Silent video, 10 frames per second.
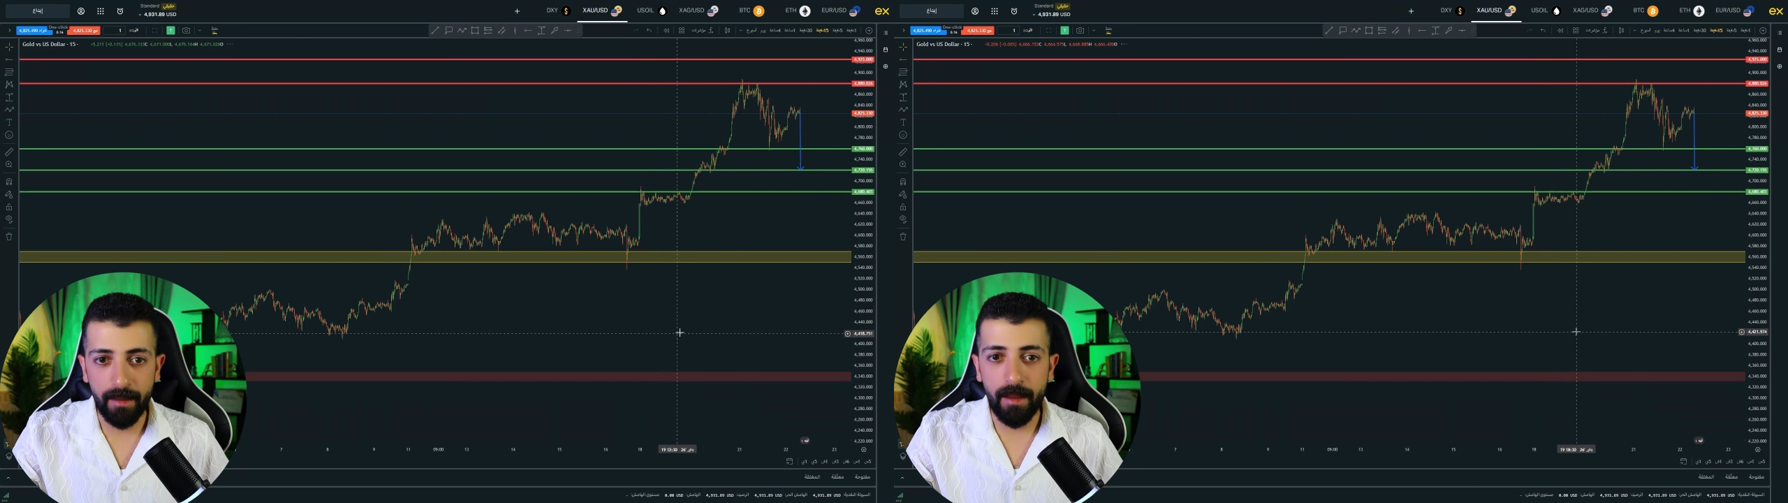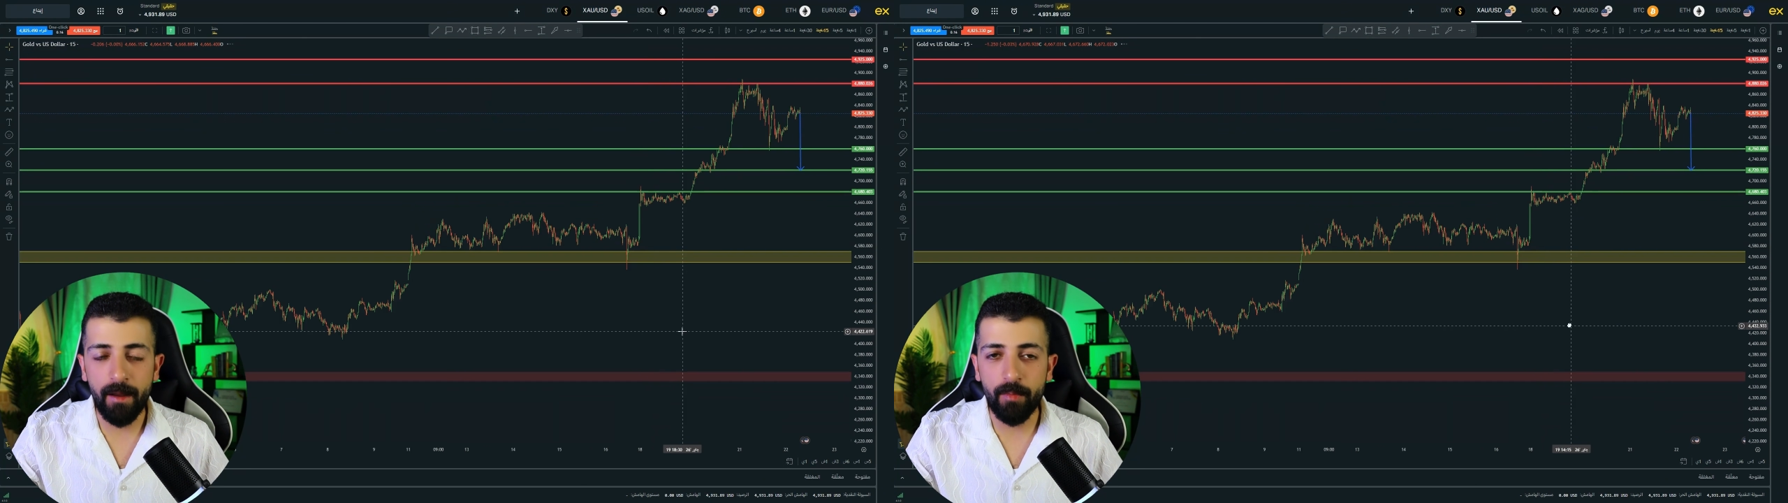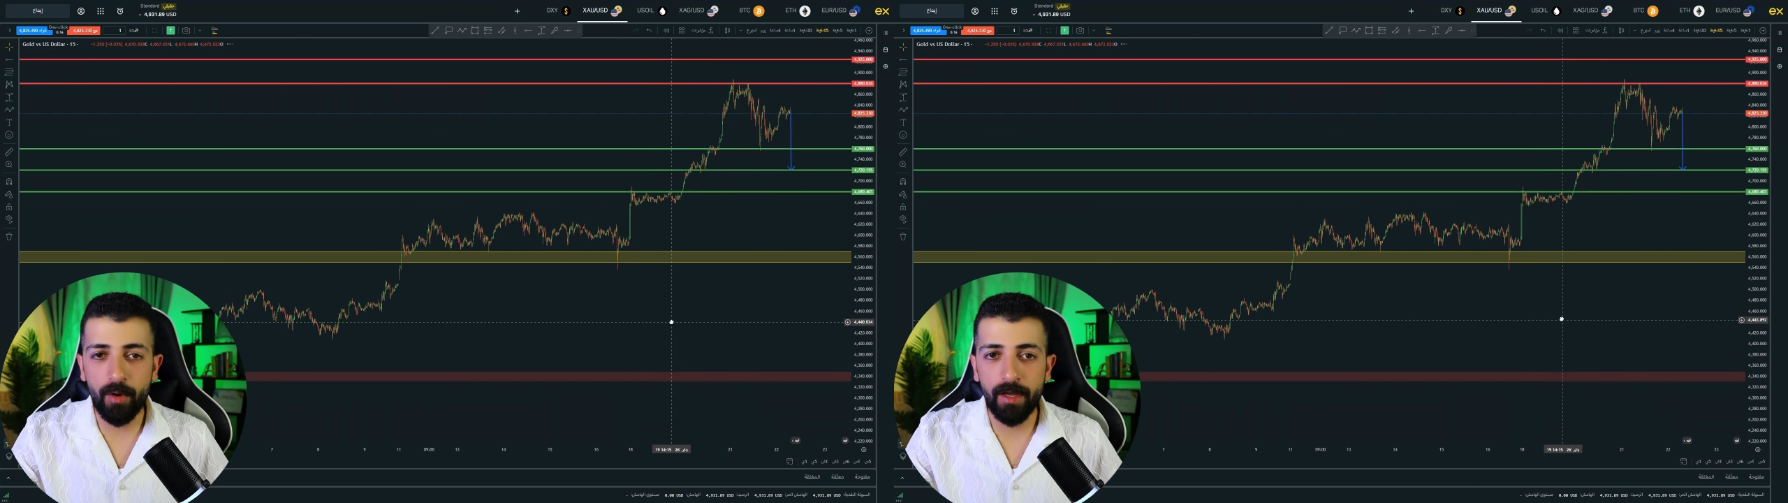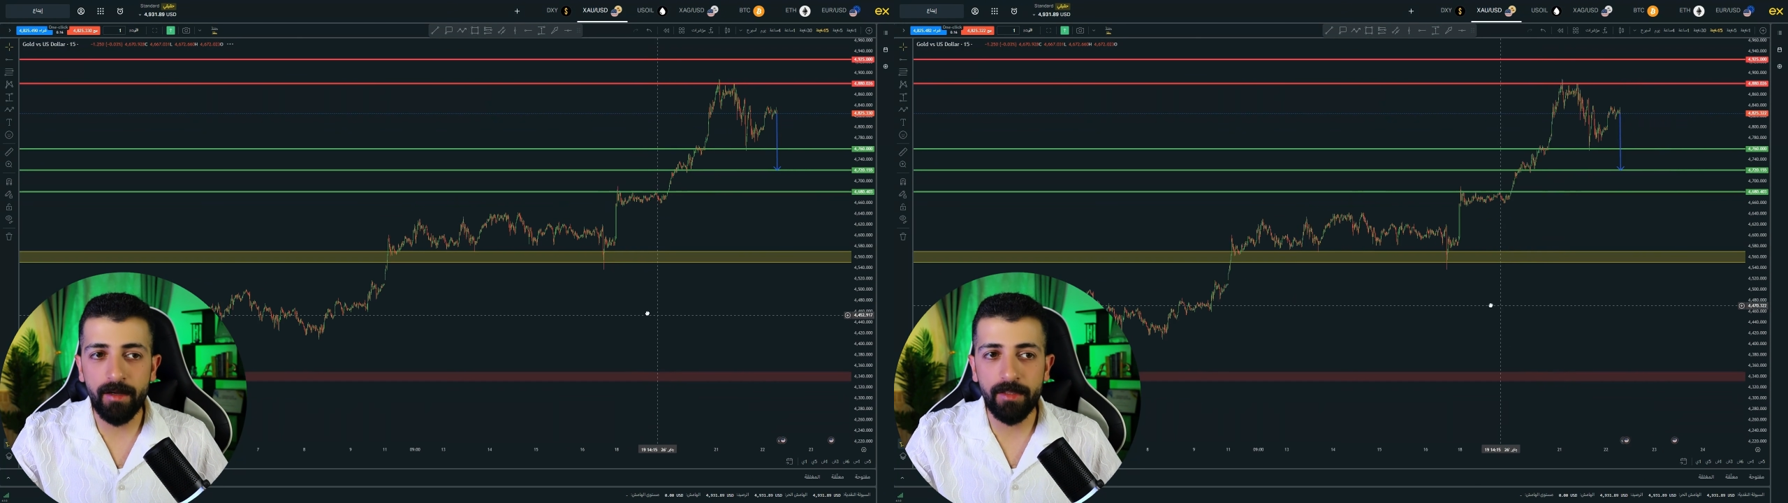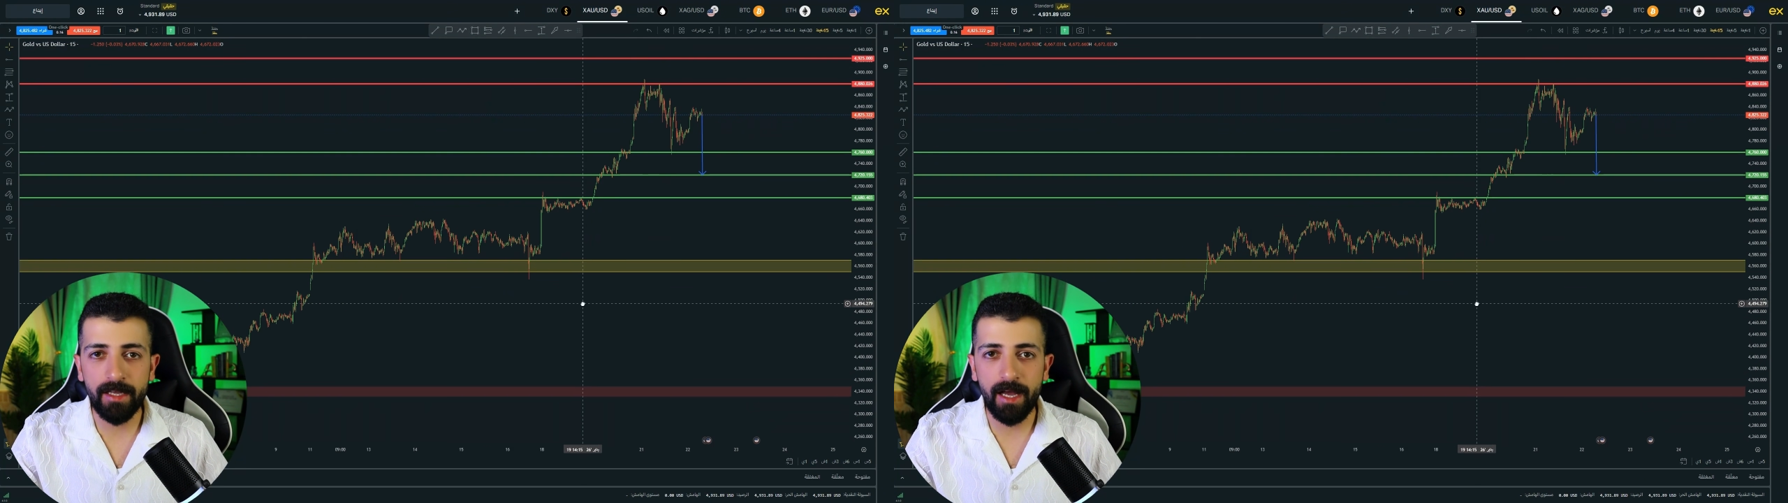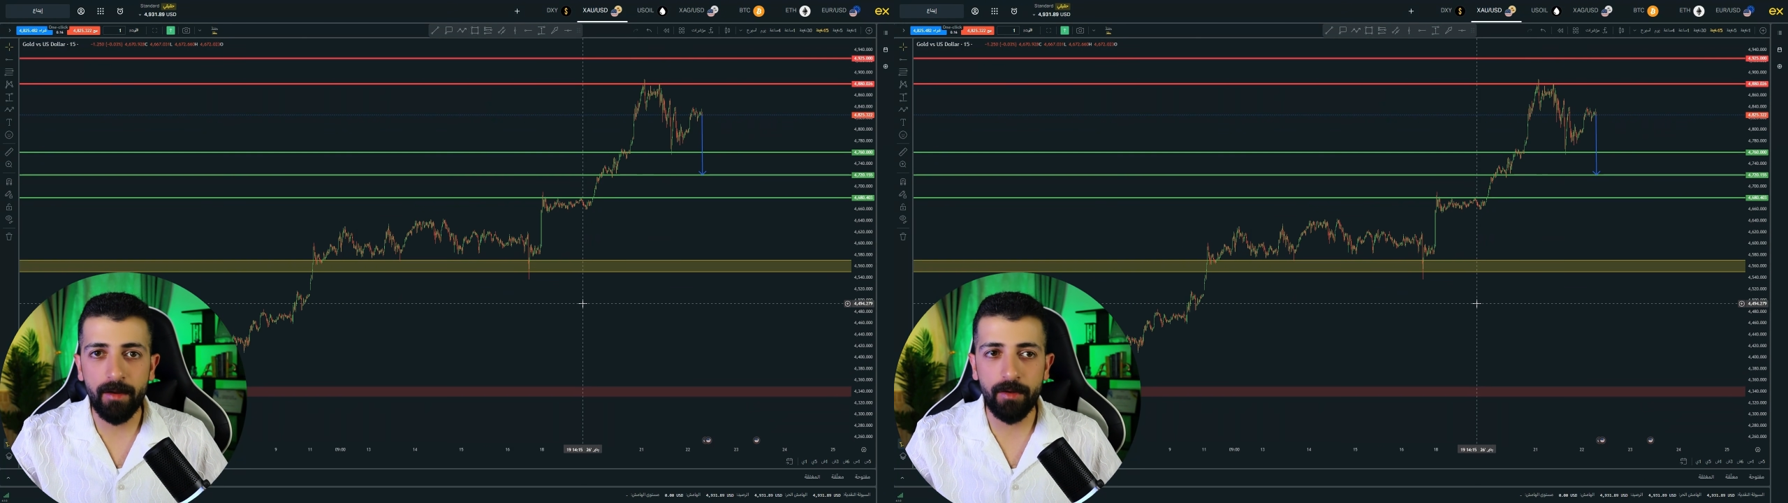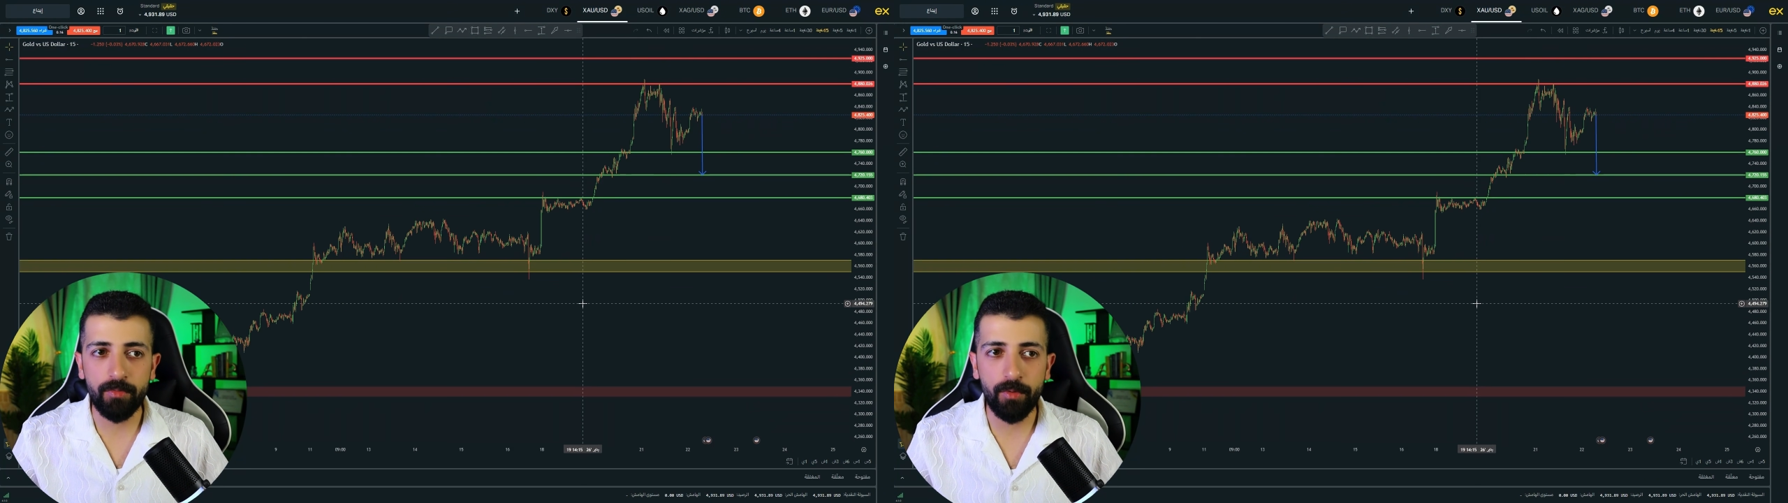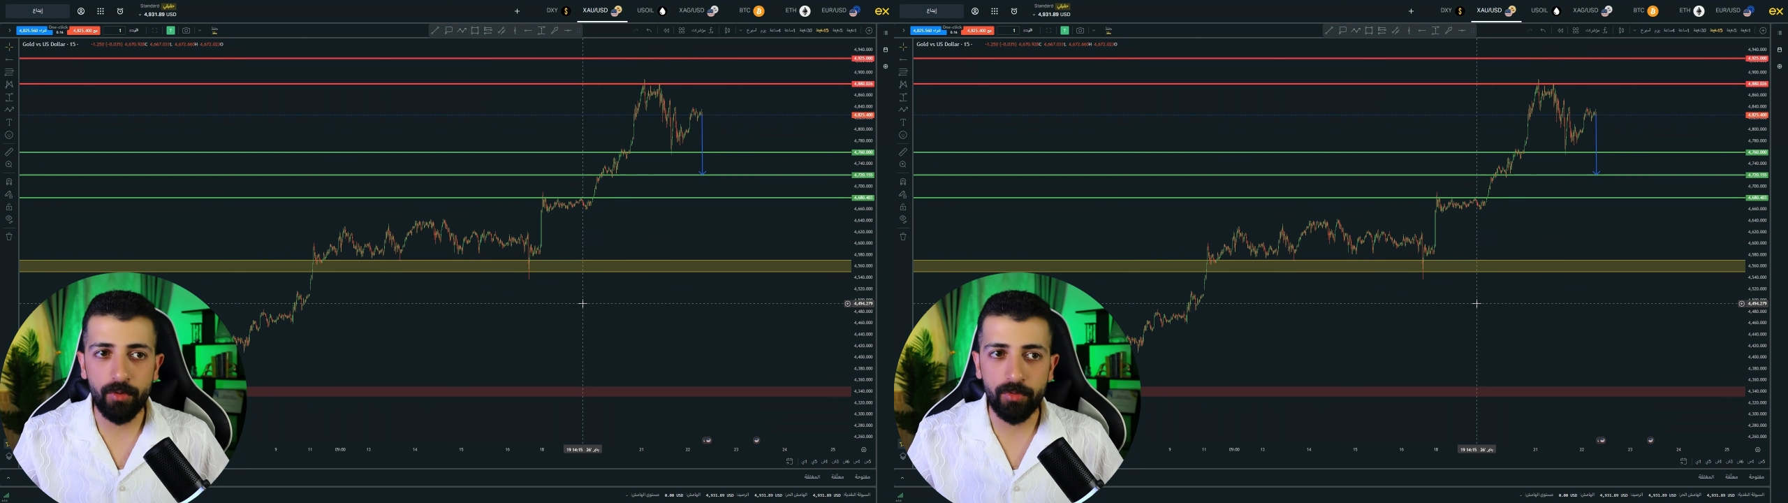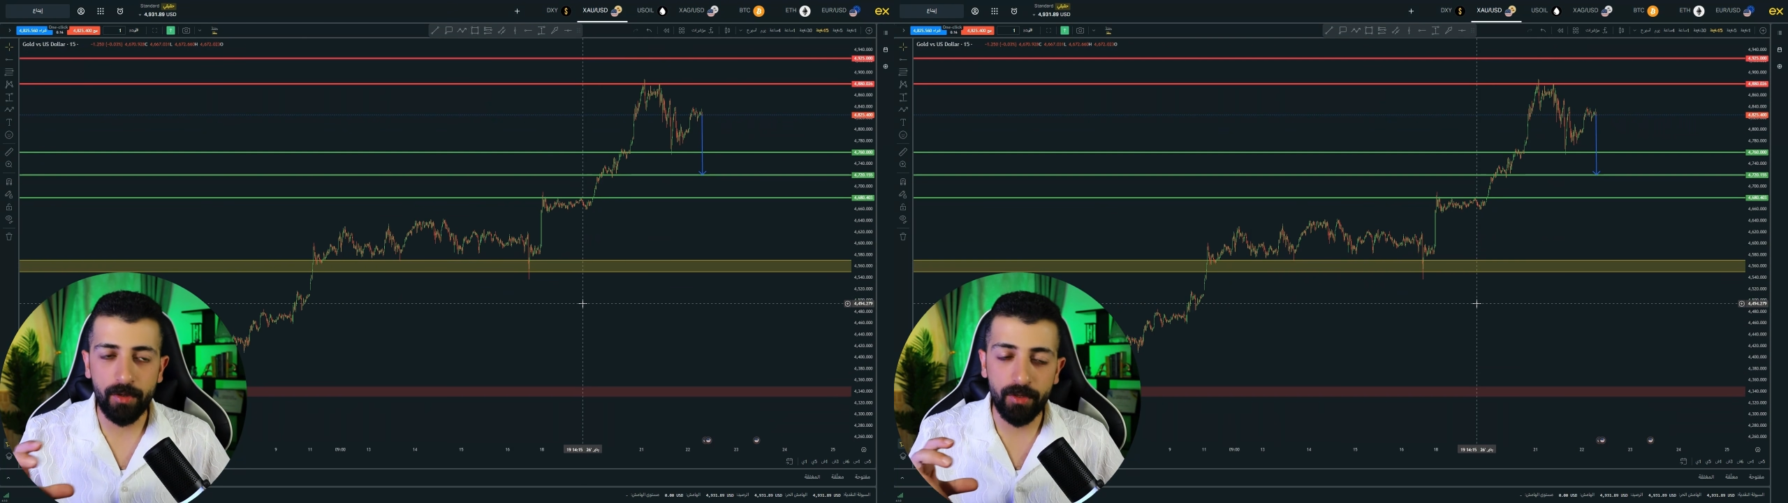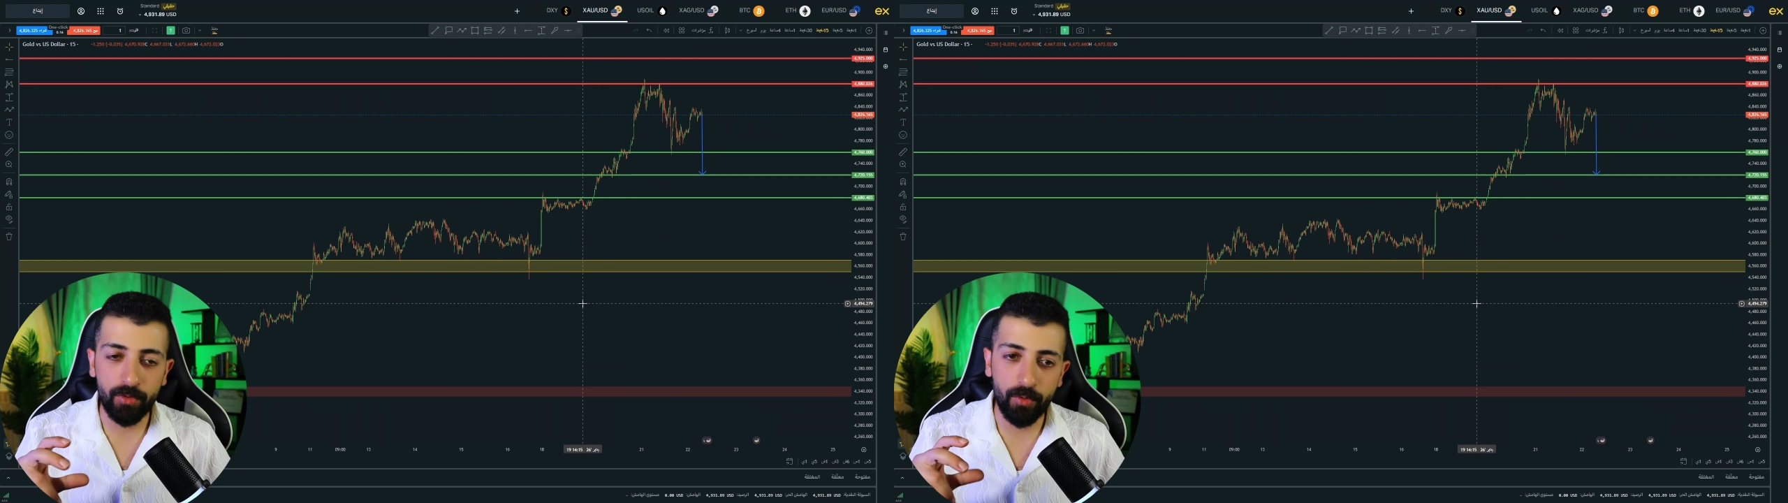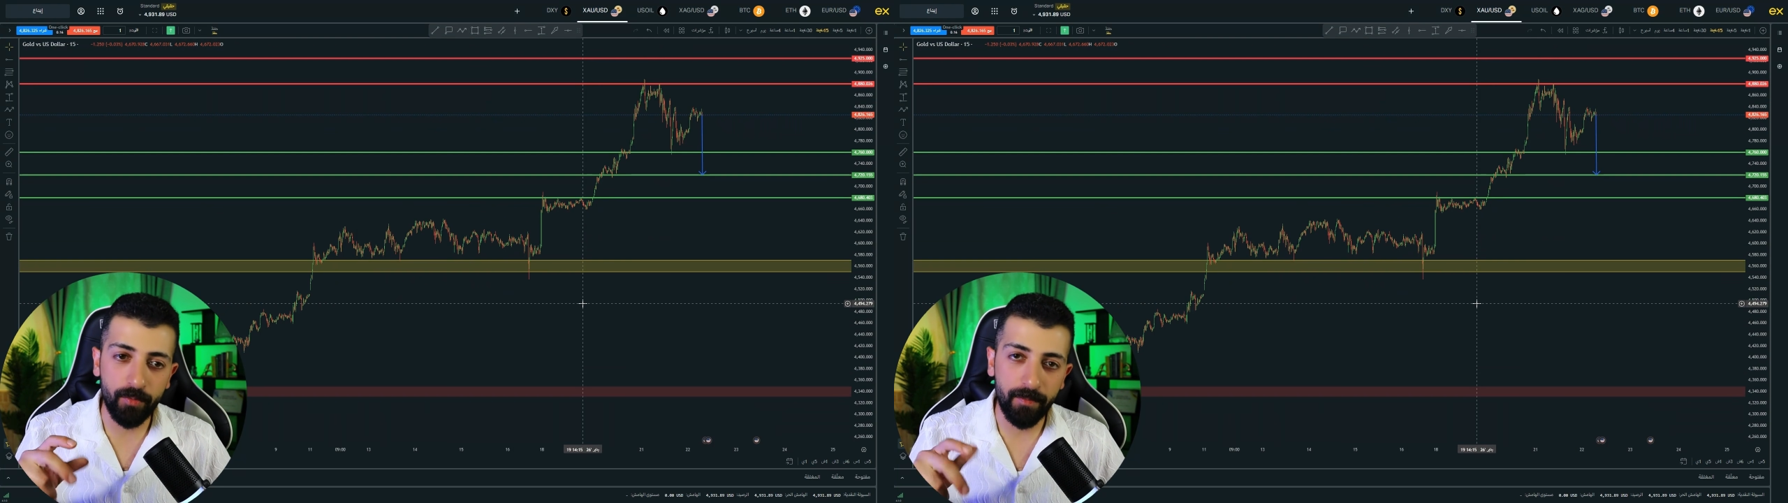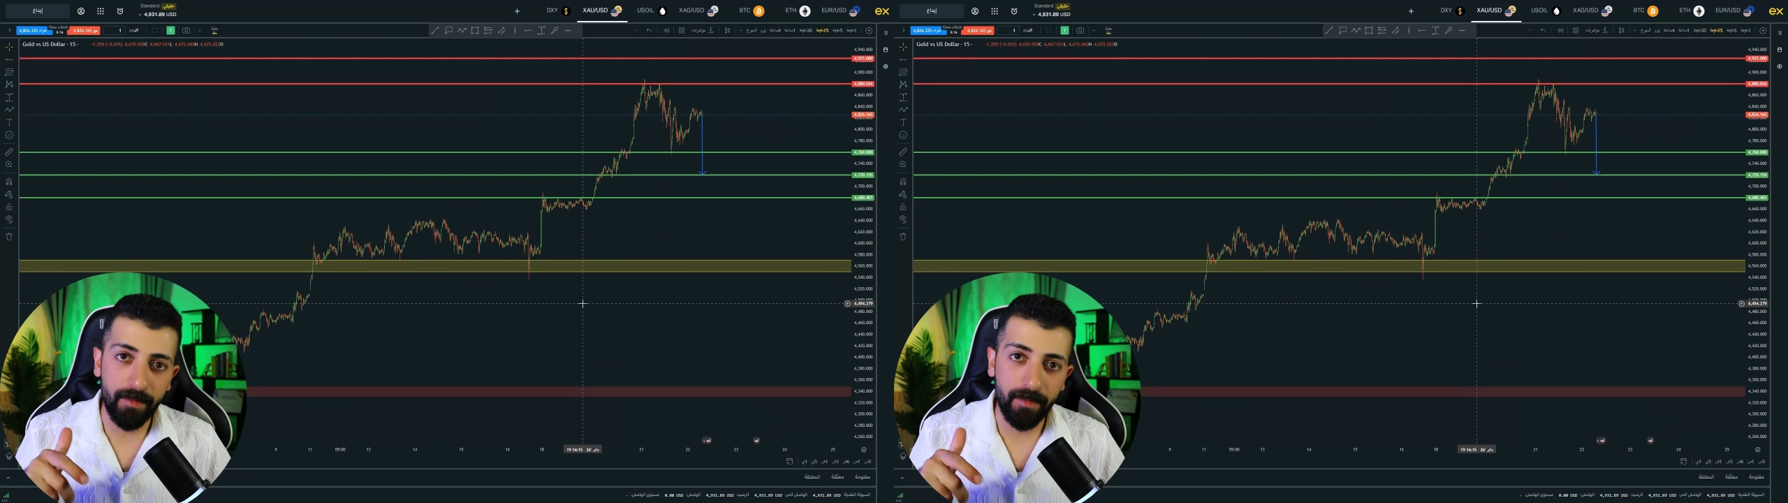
I'm drawing out scenarios for you so that you